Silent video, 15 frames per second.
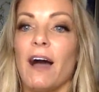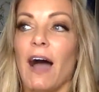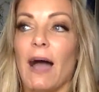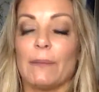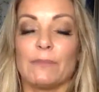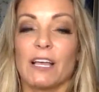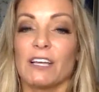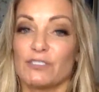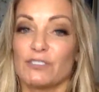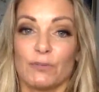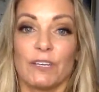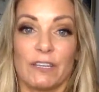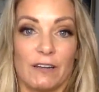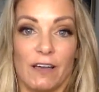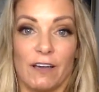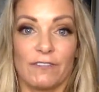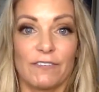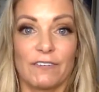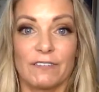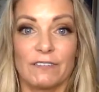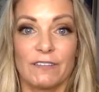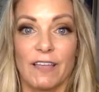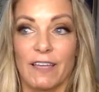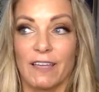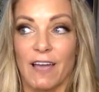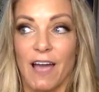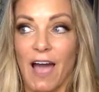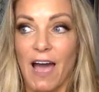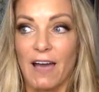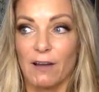I'm not doing enough. Like,
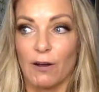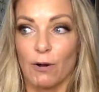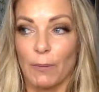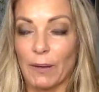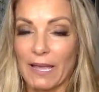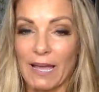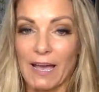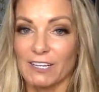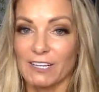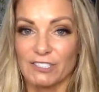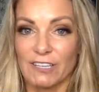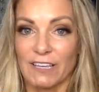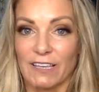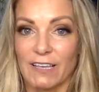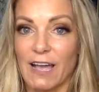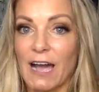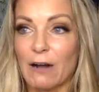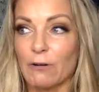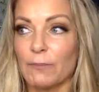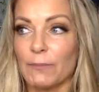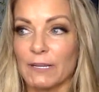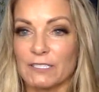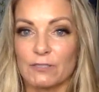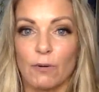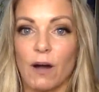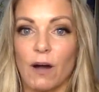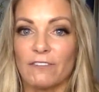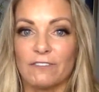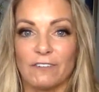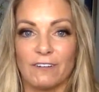oh my gosh, like, how am I so
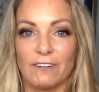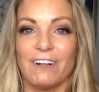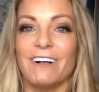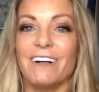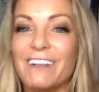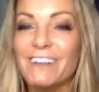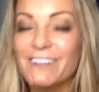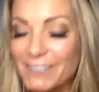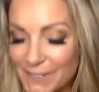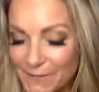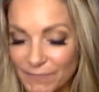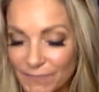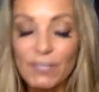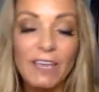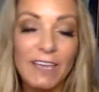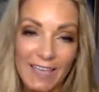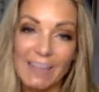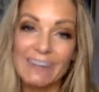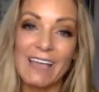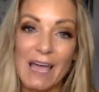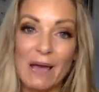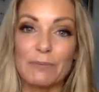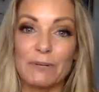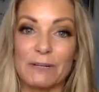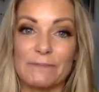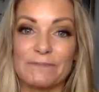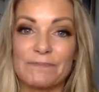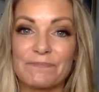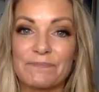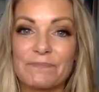awful? It can happen
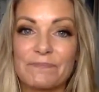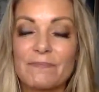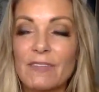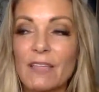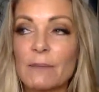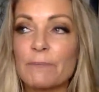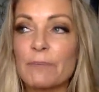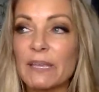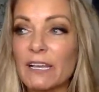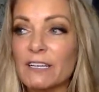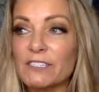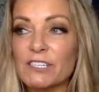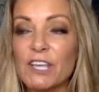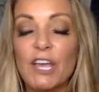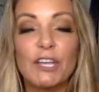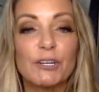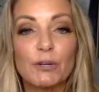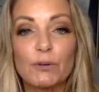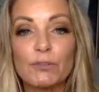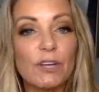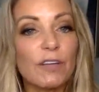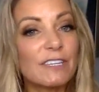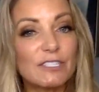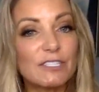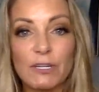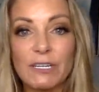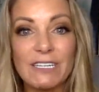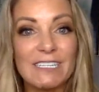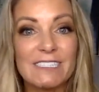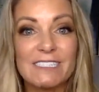because you're going to all these
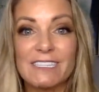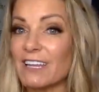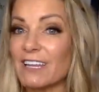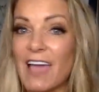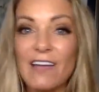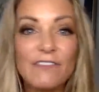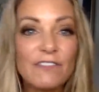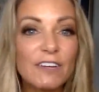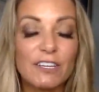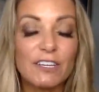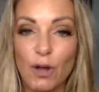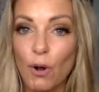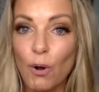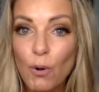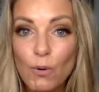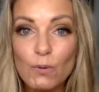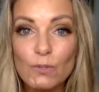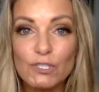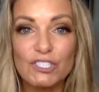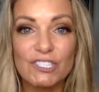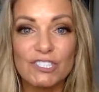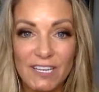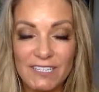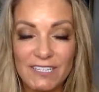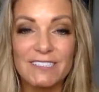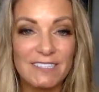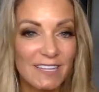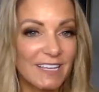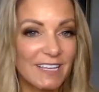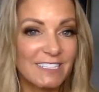trainings, and every coach does
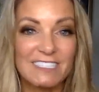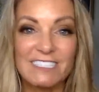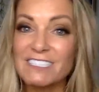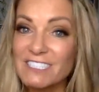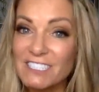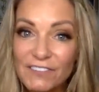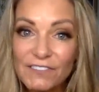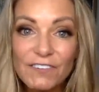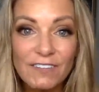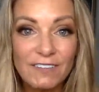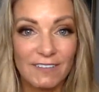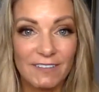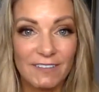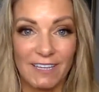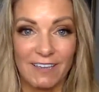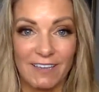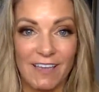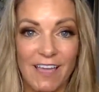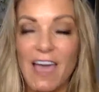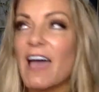things differently.